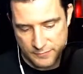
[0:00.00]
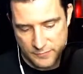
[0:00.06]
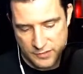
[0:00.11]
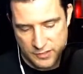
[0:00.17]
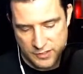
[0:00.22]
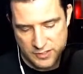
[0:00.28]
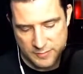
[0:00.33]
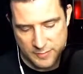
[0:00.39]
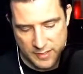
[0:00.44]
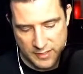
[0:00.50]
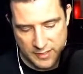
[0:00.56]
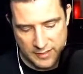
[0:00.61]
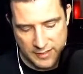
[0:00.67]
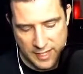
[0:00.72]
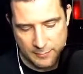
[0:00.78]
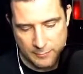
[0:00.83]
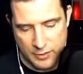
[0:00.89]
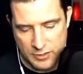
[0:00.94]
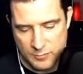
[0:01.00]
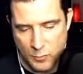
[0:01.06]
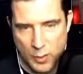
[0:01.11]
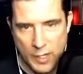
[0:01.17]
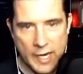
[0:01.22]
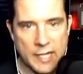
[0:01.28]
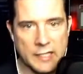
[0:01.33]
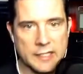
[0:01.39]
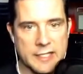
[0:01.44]
just to make it that much
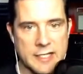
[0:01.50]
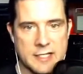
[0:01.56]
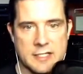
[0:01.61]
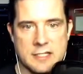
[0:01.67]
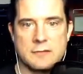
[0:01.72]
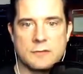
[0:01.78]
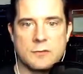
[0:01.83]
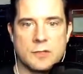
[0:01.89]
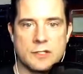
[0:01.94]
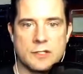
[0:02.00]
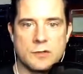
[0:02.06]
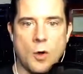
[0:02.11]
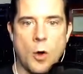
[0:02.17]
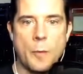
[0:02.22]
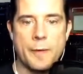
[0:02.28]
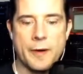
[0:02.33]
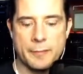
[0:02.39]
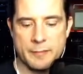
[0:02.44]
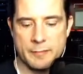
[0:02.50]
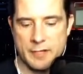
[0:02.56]
more elegant when you open up the